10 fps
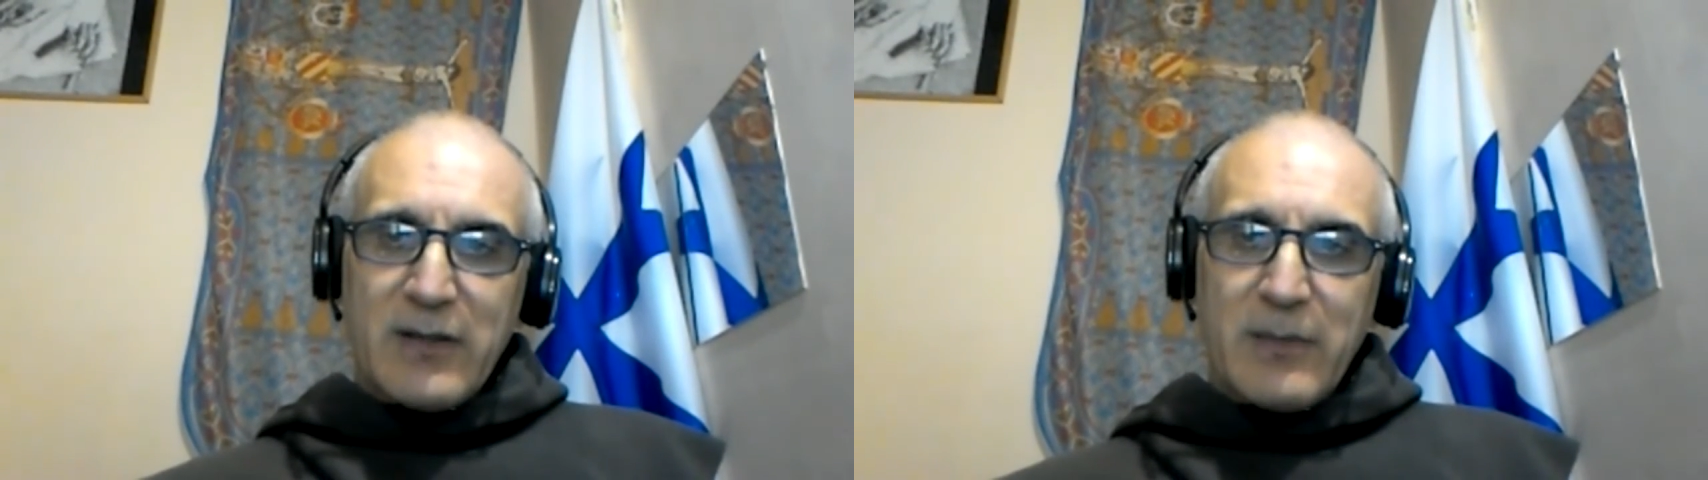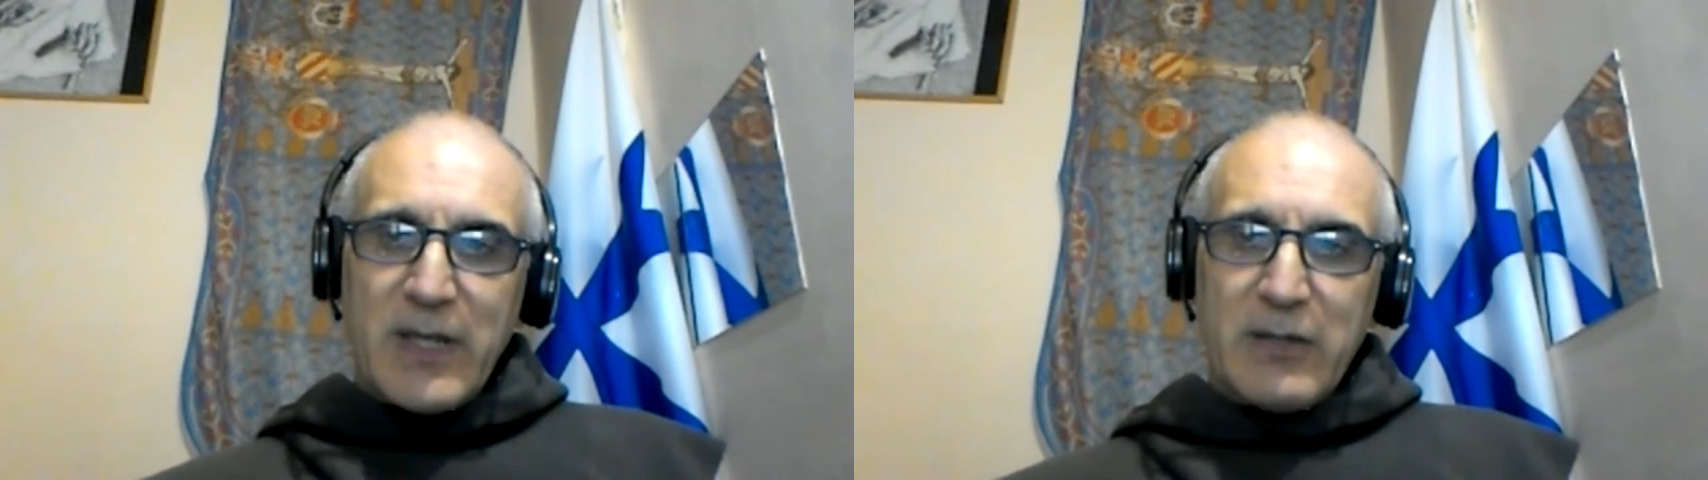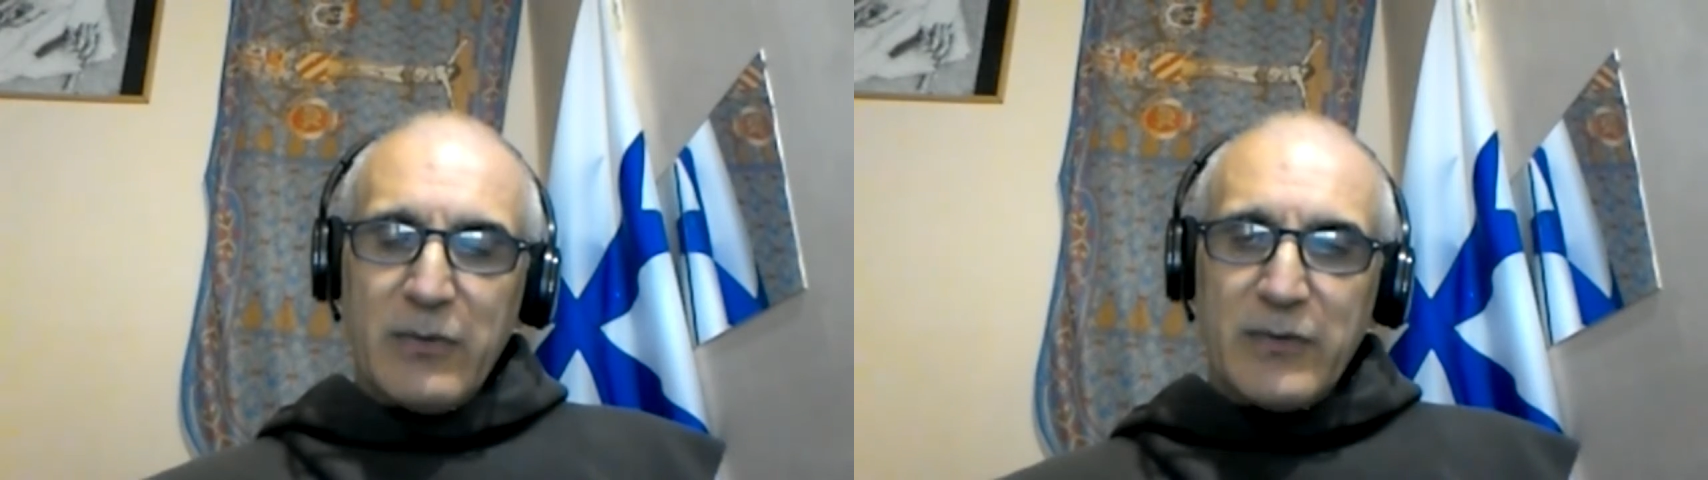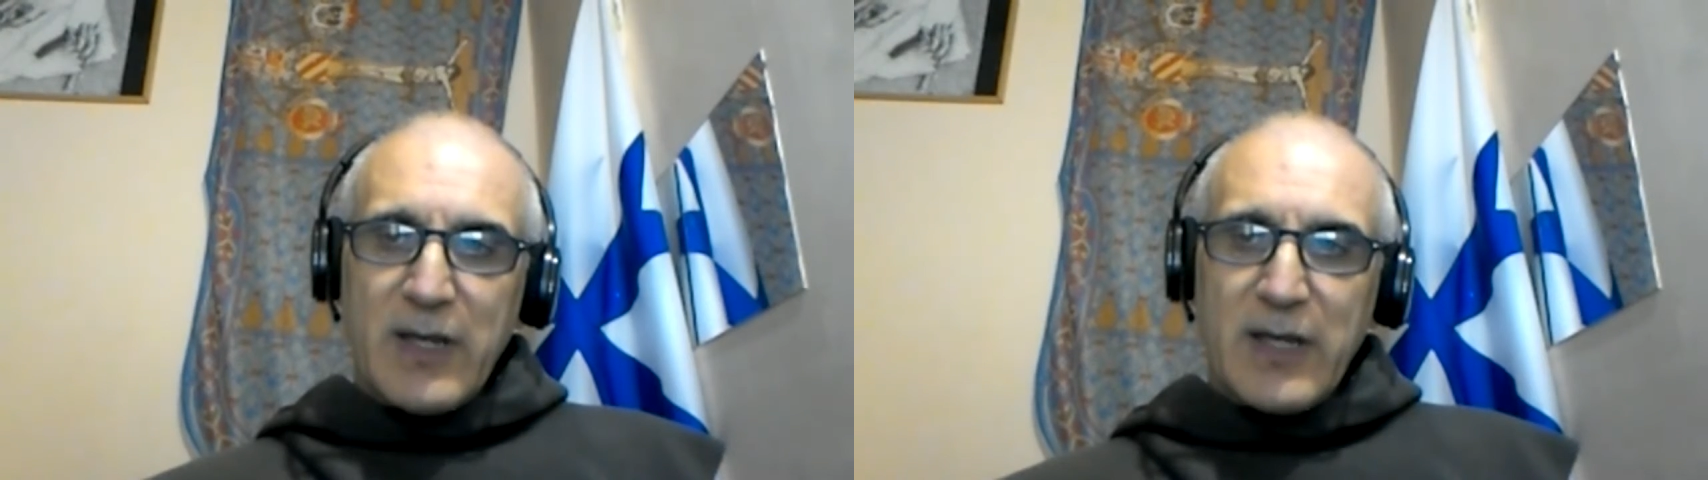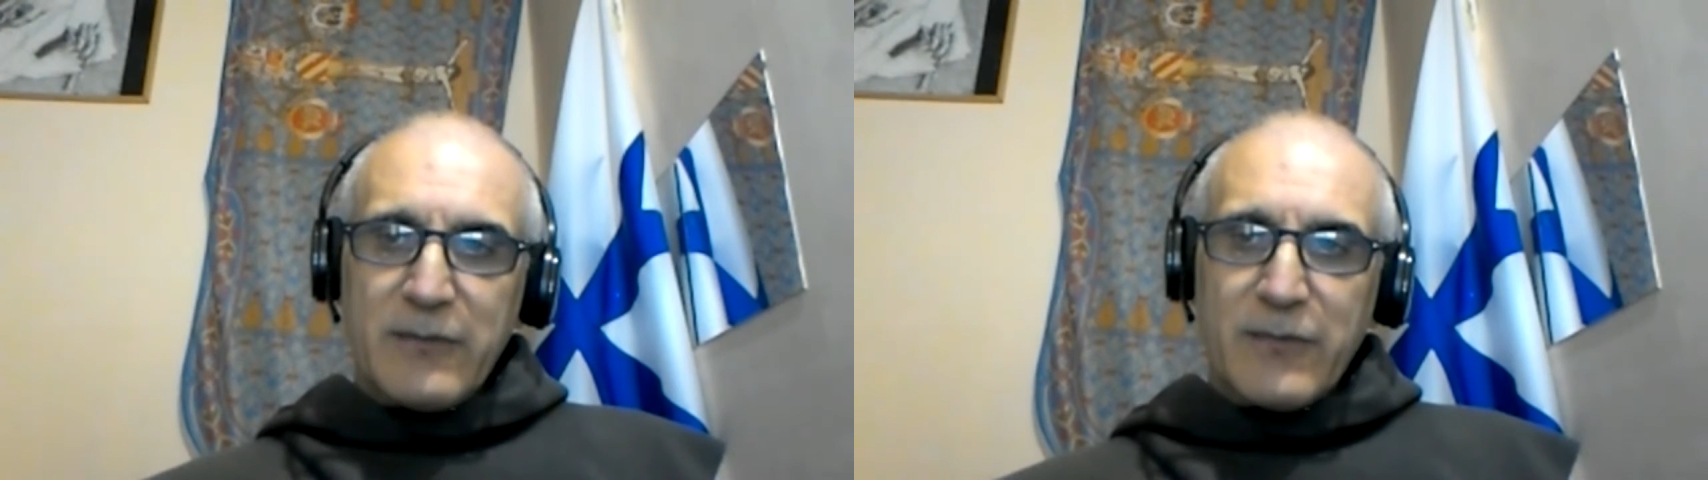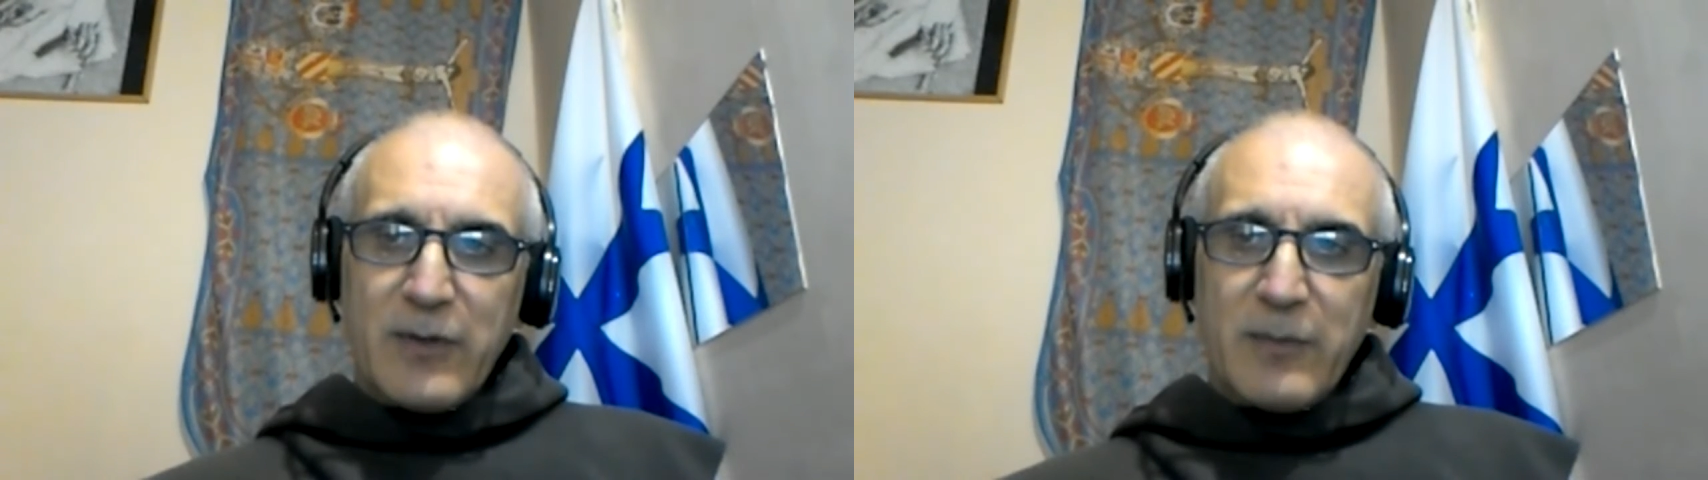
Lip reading: the men who died to free